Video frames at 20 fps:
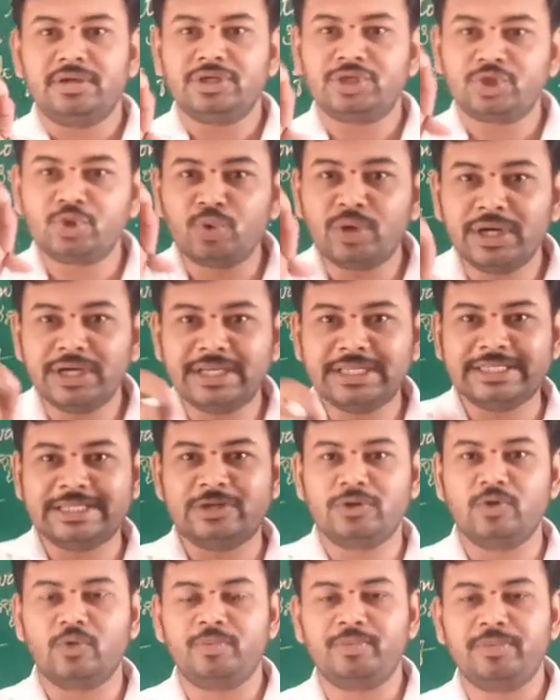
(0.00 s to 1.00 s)
Student in
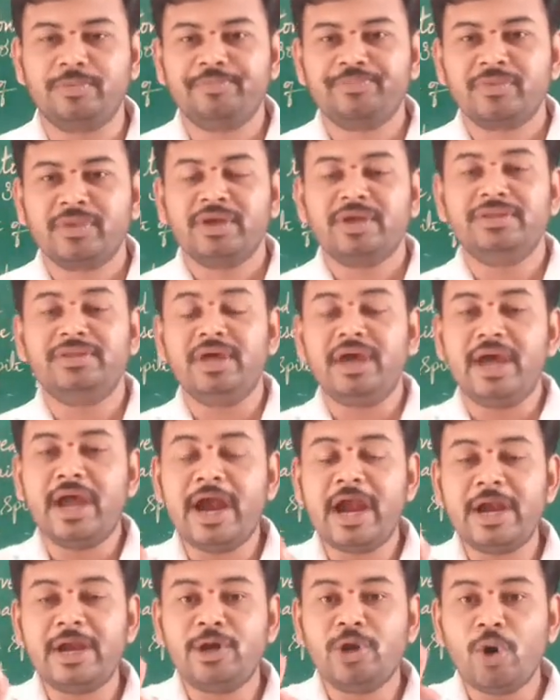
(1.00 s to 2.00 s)
the group. They
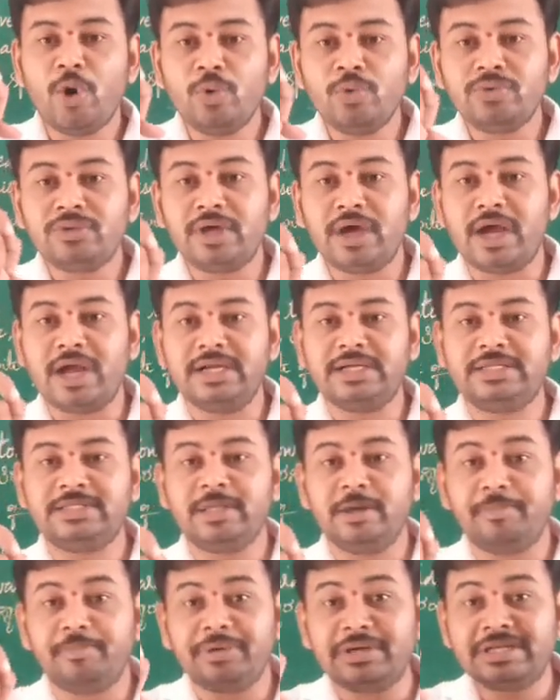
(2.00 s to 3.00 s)
had known
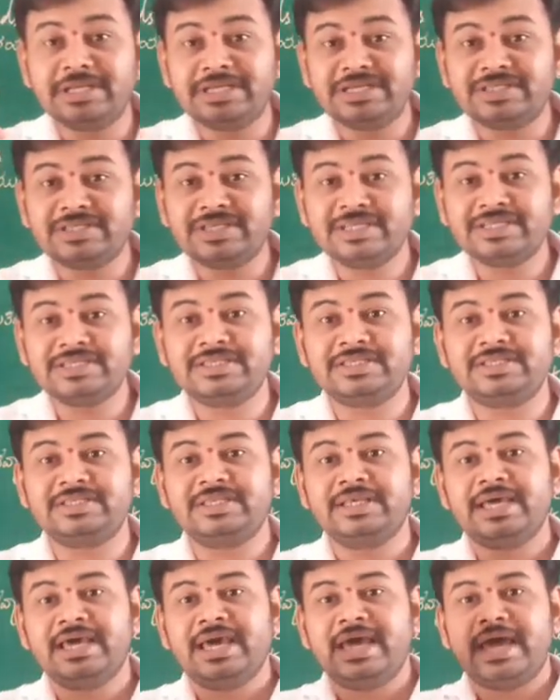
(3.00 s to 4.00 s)
that the
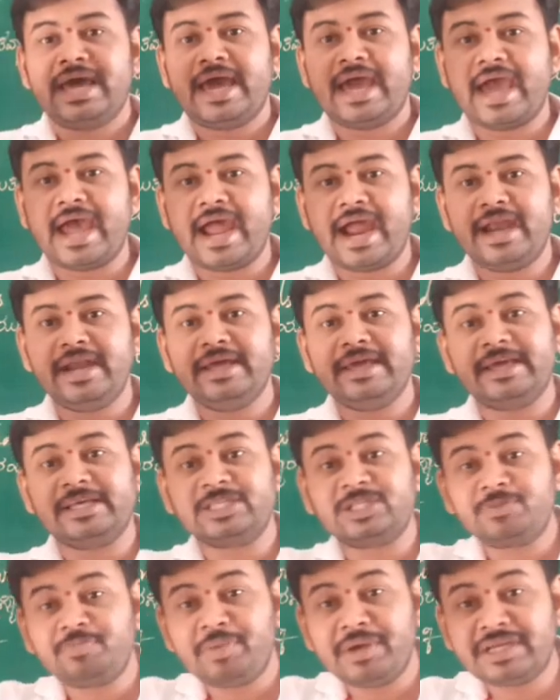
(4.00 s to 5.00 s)
Britishers had
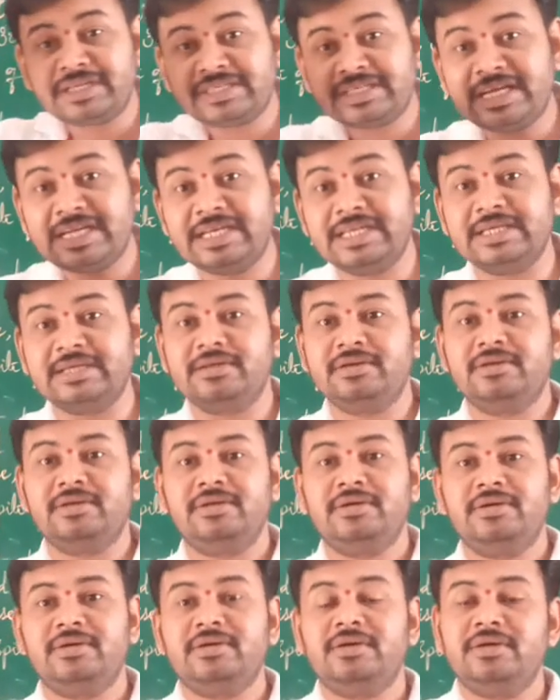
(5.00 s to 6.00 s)
expected
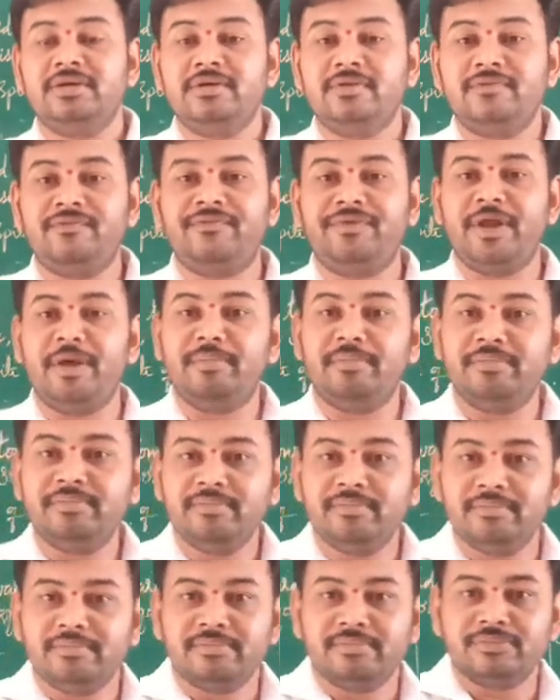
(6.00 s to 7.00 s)

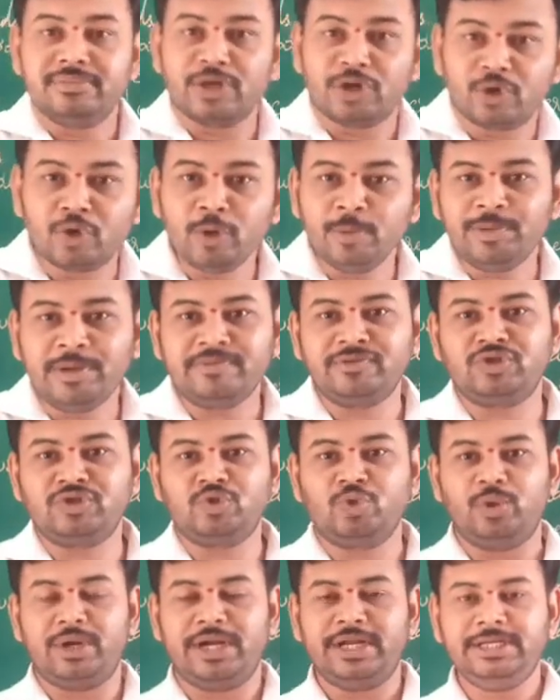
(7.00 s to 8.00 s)
from the group
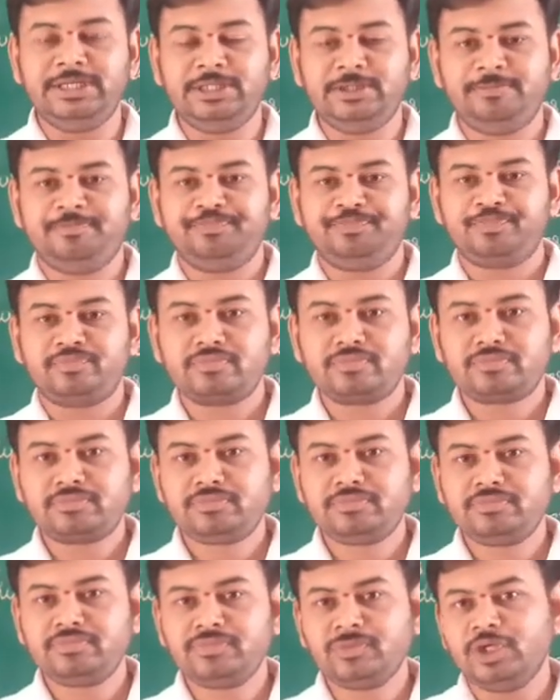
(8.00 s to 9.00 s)
of students
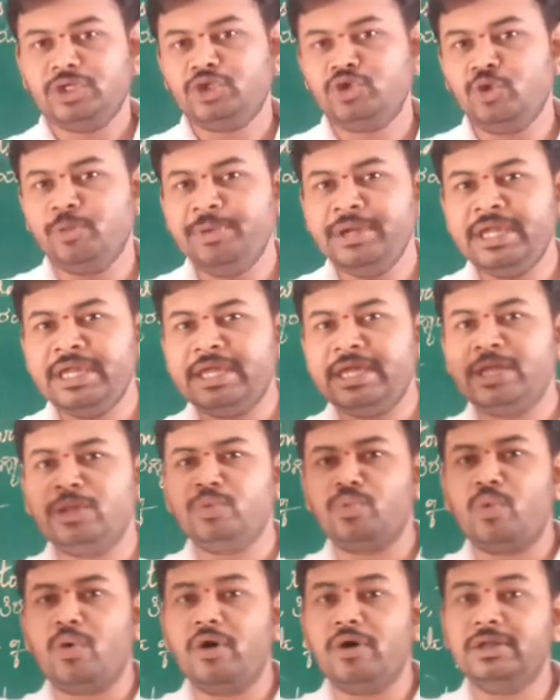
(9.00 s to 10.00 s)
to be
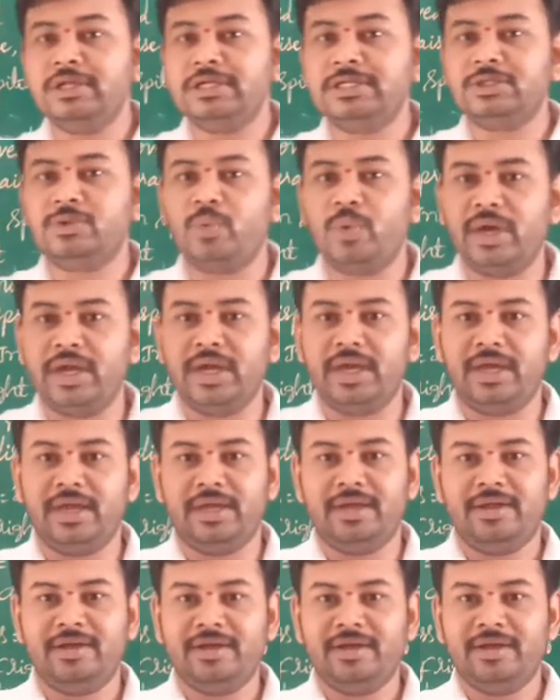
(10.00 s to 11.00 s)
in violent
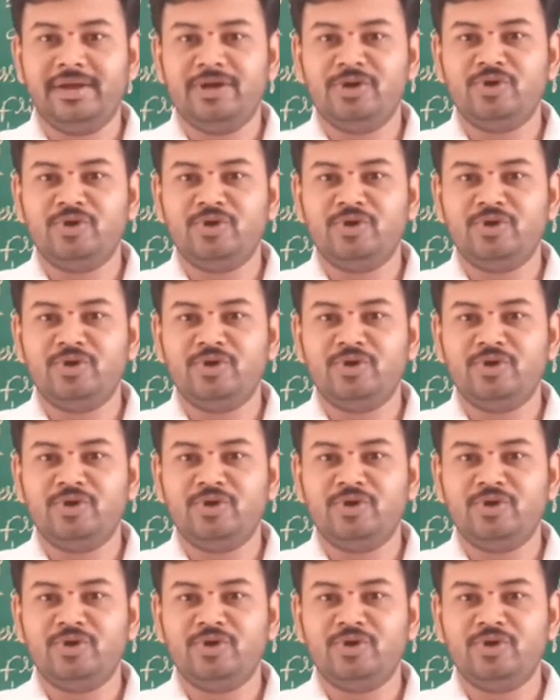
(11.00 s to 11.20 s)
way,